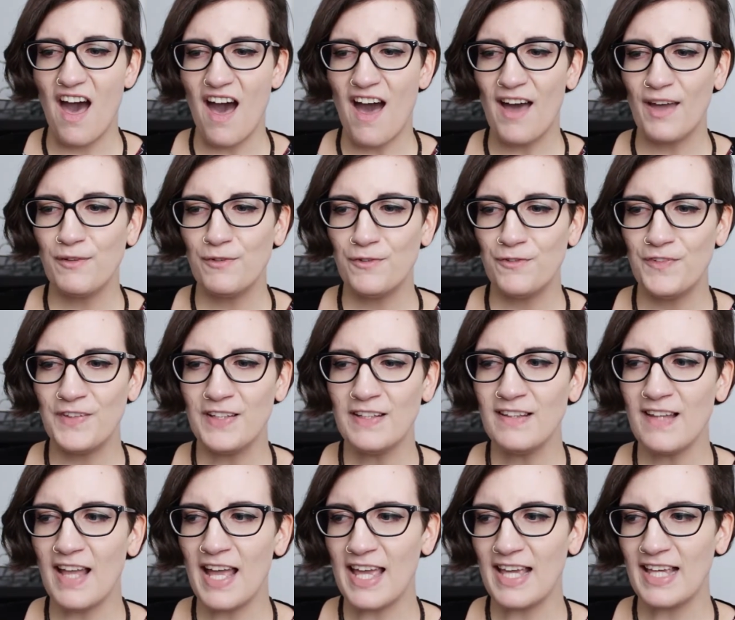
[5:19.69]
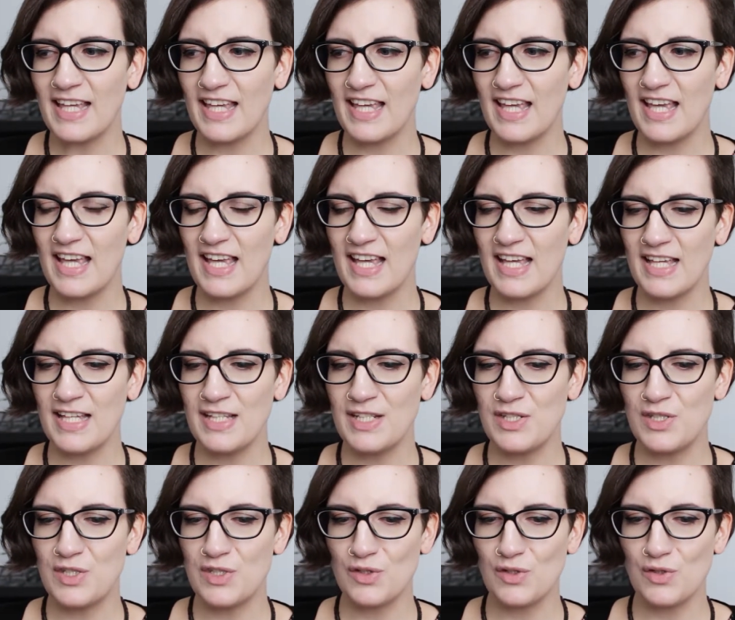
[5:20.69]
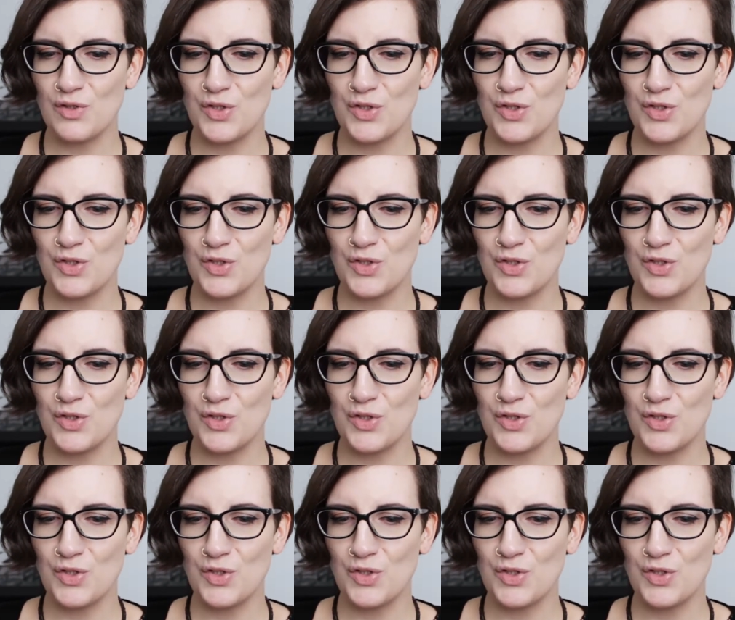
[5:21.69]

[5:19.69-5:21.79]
I feel like it